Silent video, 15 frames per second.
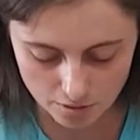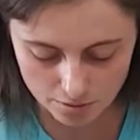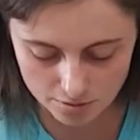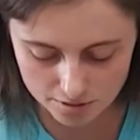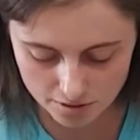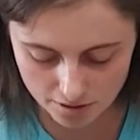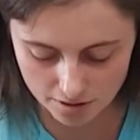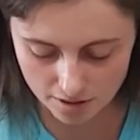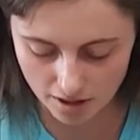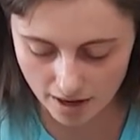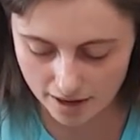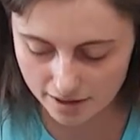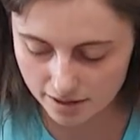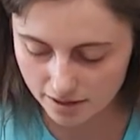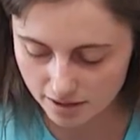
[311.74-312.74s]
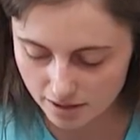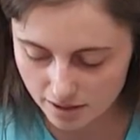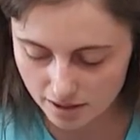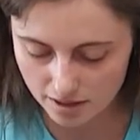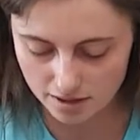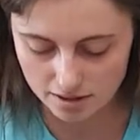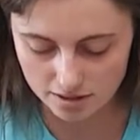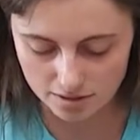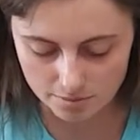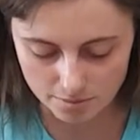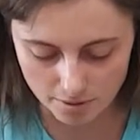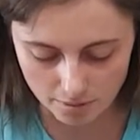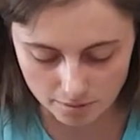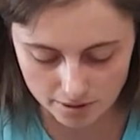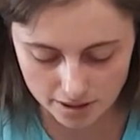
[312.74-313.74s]
also like you're
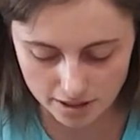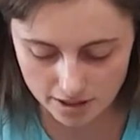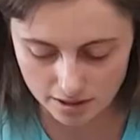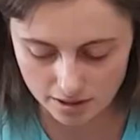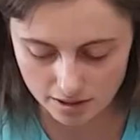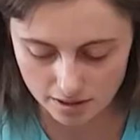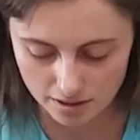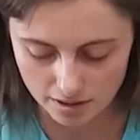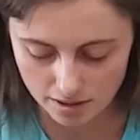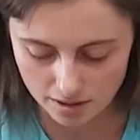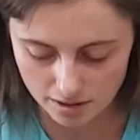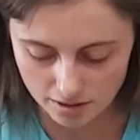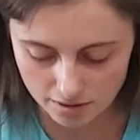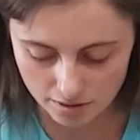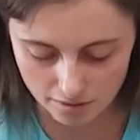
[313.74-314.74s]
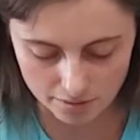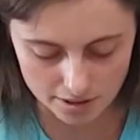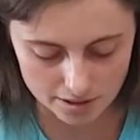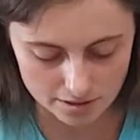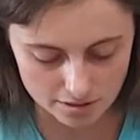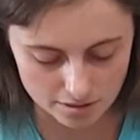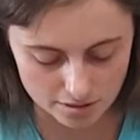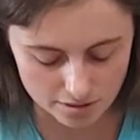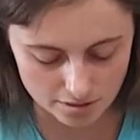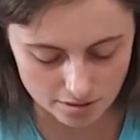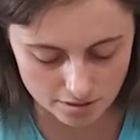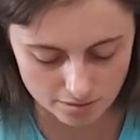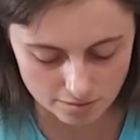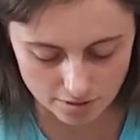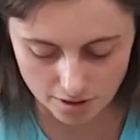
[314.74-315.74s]
probably going to
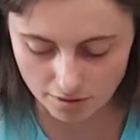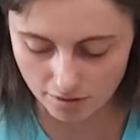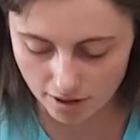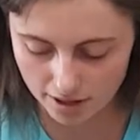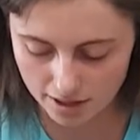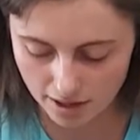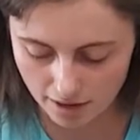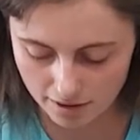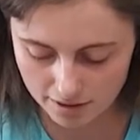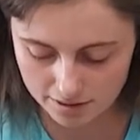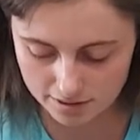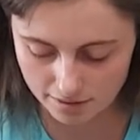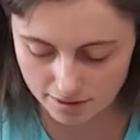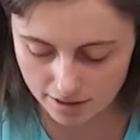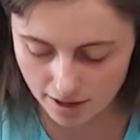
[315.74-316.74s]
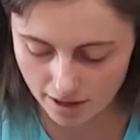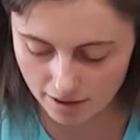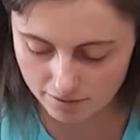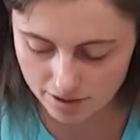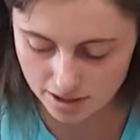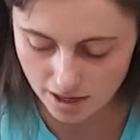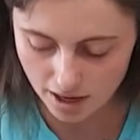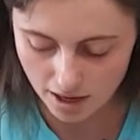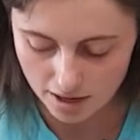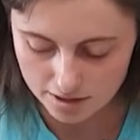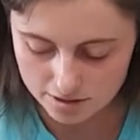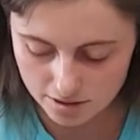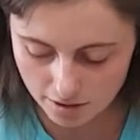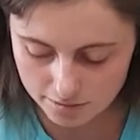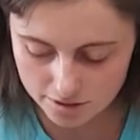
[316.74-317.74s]
regret carrying something that heavy.
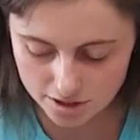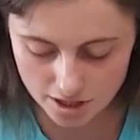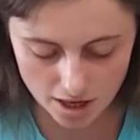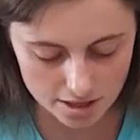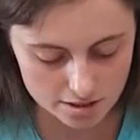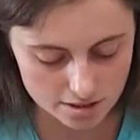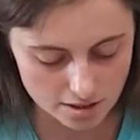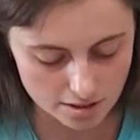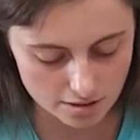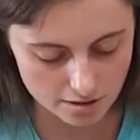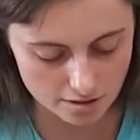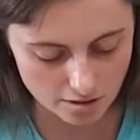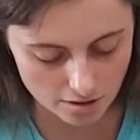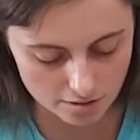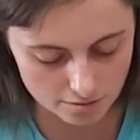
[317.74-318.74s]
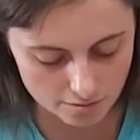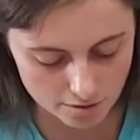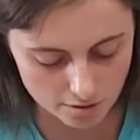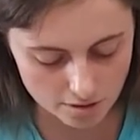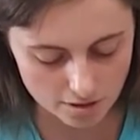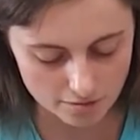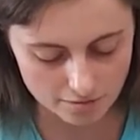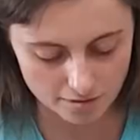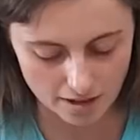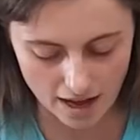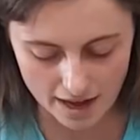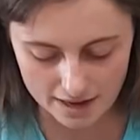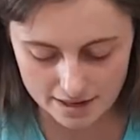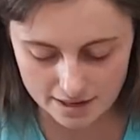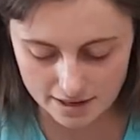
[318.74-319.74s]
So I'm just got the ruler
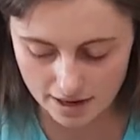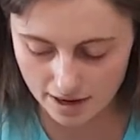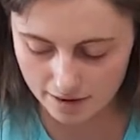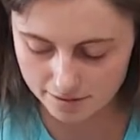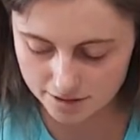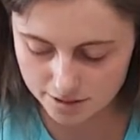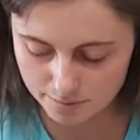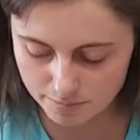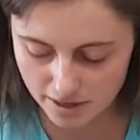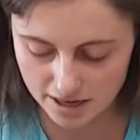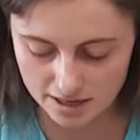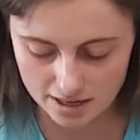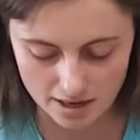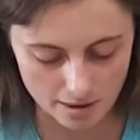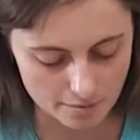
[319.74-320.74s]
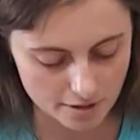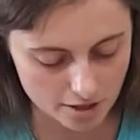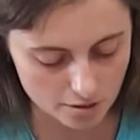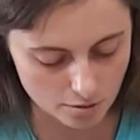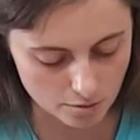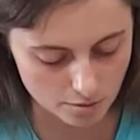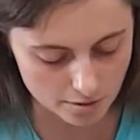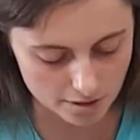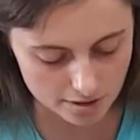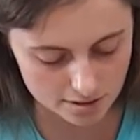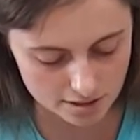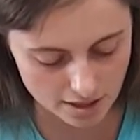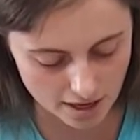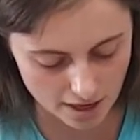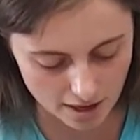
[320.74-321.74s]
flat here. I'm just bending up the corners
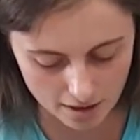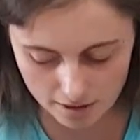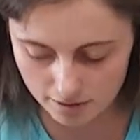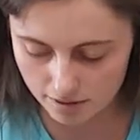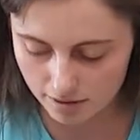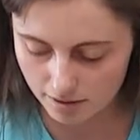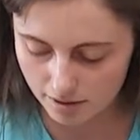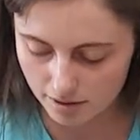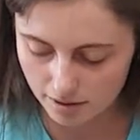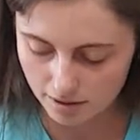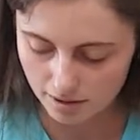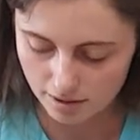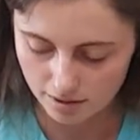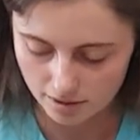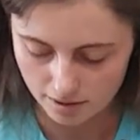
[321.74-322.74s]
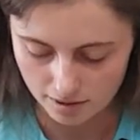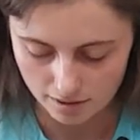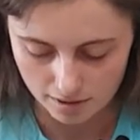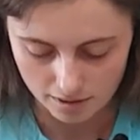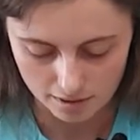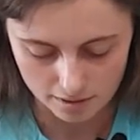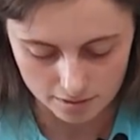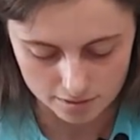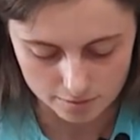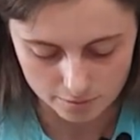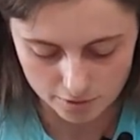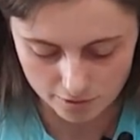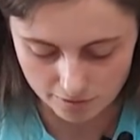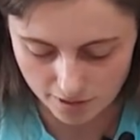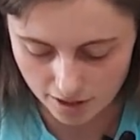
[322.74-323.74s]
now. Let's
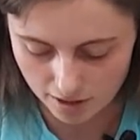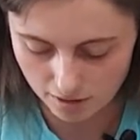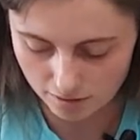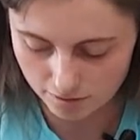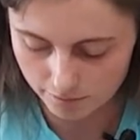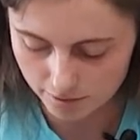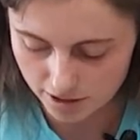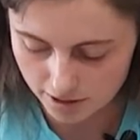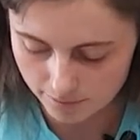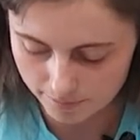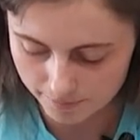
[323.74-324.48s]
move that along a bit.